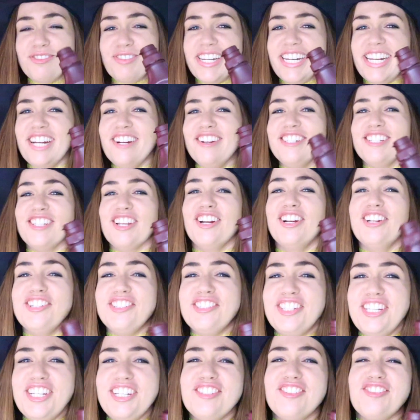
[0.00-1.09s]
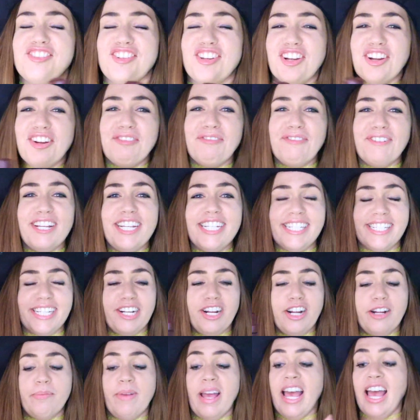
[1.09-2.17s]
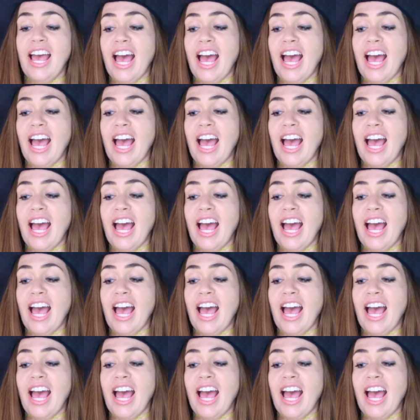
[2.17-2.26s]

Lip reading: right here is Hershey's sugar-free syrup.